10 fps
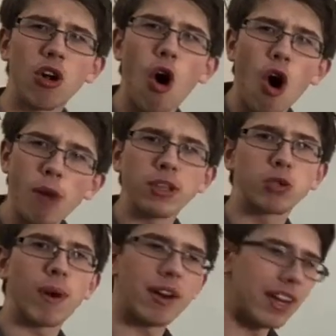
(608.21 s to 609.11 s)

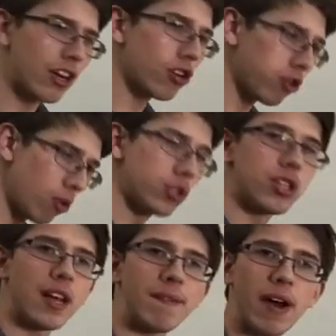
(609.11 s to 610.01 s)
arbitrarily close to
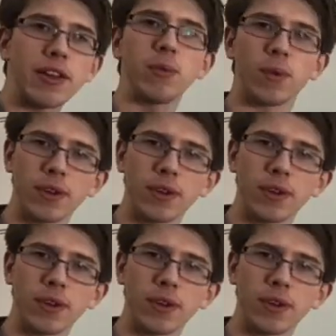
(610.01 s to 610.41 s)
that value,